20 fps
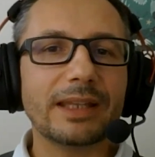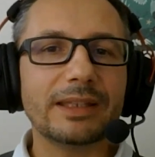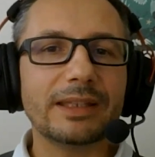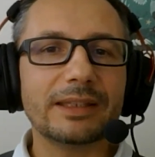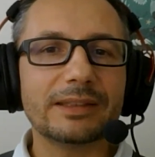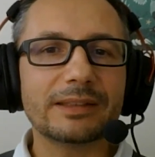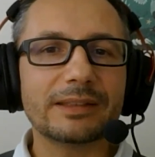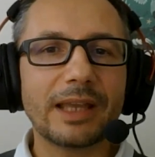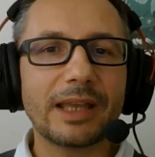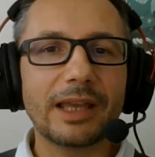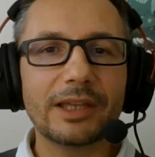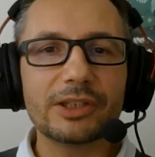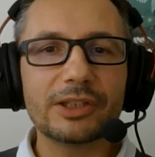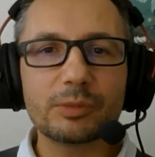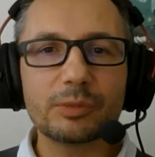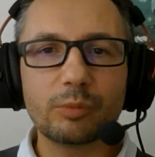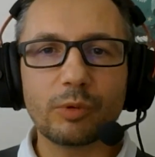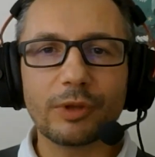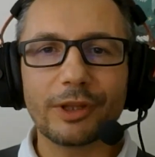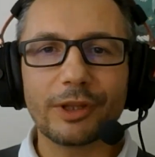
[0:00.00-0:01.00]
any
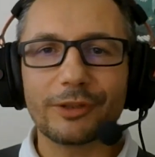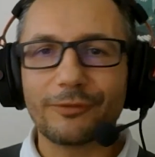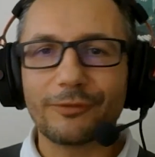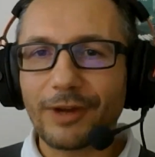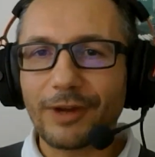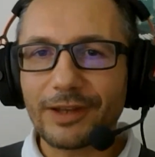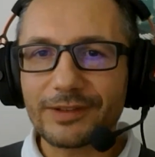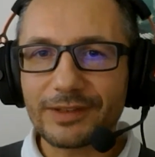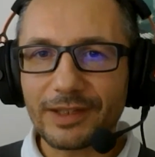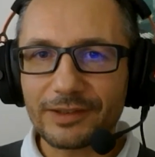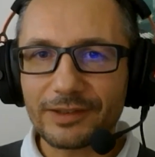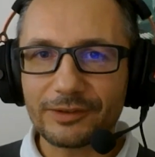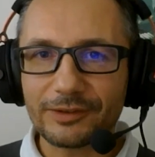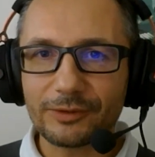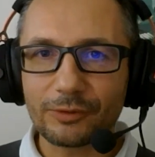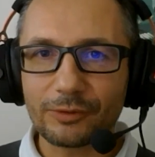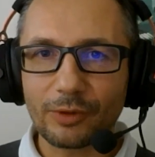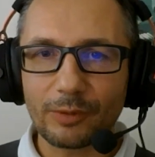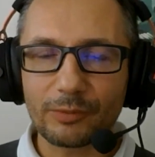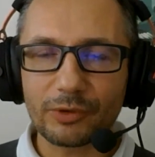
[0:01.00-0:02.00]
tangible advice as
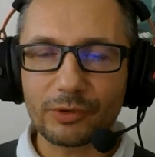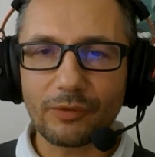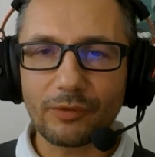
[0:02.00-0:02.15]
in terms